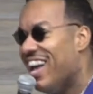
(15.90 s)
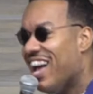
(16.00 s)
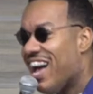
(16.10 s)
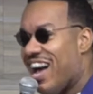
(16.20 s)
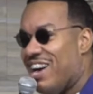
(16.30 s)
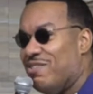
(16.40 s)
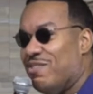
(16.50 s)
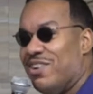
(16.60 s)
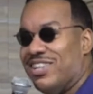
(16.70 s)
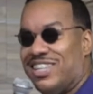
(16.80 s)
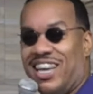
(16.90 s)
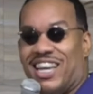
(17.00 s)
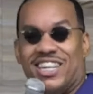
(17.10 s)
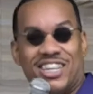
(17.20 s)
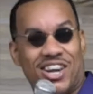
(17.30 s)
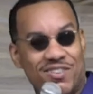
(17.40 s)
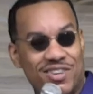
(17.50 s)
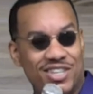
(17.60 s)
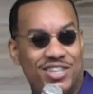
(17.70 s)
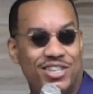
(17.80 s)
I want to
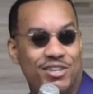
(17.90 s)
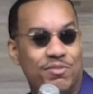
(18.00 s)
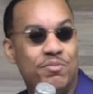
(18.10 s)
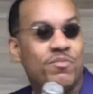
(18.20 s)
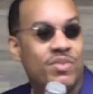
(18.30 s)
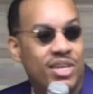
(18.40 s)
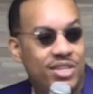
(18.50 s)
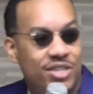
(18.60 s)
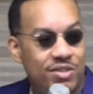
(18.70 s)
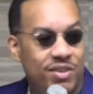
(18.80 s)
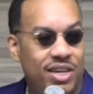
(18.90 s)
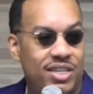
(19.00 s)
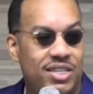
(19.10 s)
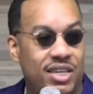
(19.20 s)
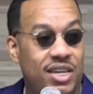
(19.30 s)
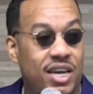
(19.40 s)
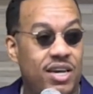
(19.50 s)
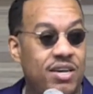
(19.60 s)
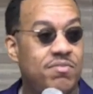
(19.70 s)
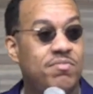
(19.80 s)
encourage you to
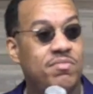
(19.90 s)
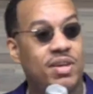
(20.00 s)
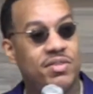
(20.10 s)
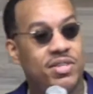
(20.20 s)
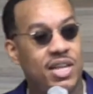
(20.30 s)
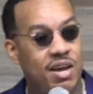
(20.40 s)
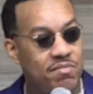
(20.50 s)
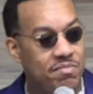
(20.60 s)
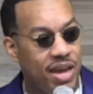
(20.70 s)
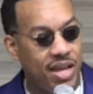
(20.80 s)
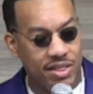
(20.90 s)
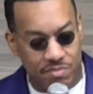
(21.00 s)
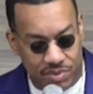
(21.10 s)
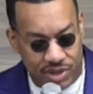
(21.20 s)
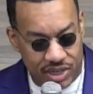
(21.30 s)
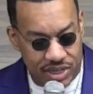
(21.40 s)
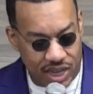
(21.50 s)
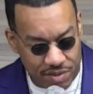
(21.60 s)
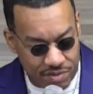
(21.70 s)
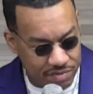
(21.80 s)
come stop by the book
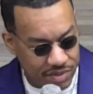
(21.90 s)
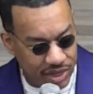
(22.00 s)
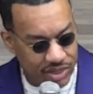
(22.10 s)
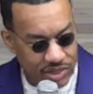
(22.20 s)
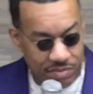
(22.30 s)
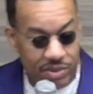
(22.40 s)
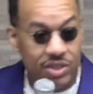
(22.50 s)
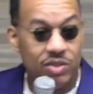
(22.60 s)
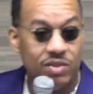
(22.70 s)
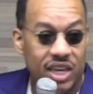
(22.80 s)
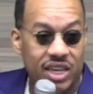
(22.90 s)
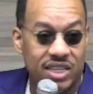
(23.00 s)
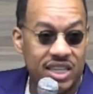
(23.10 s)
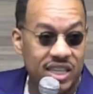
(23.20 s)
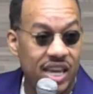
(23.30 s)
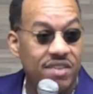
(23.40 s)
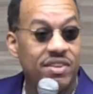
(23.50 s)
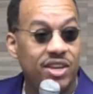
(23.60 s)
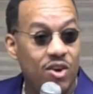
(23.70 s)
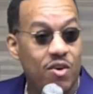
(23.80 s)
table. Make sure my suitcase isn't
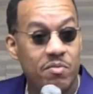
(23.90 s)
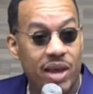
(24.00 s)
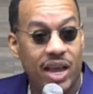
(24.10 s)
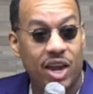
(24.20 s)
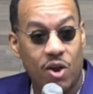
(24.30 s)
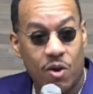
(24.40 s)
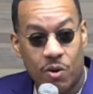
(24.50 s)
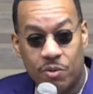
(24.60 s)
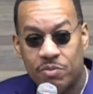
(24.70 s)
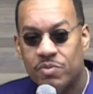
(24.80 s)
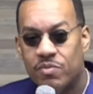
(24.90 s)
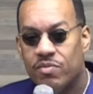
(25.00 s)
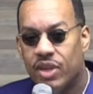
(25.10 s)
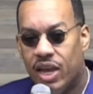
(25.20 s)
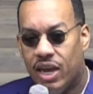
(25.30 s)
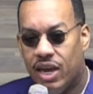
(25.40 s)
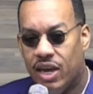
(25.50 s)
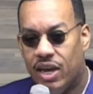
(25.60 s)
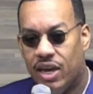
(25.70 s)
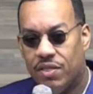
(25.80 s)
heavy going back home.
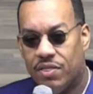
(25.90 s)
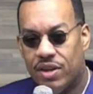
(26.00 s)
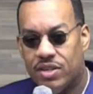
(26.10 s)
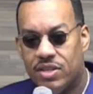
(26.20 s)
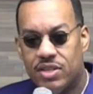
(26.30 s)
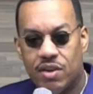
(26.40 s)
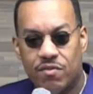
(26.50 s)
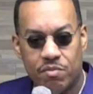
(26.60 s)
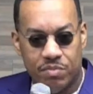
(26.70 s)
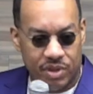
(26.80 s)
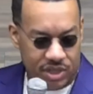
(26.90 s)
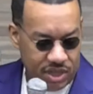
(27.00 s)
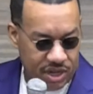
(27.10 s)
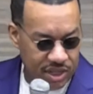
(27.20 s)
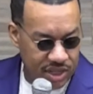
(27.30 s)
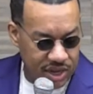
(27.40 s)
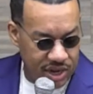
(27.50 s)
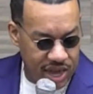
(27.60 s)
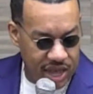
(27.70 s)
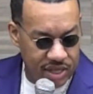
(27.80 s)
There are several books that are
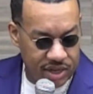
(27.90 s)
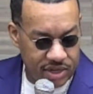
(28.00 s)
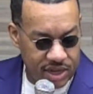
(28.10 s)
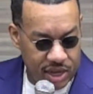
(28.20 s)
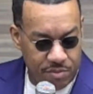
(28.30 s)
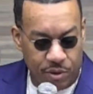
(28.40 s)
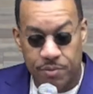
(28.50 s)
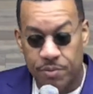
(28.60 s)
there at the table.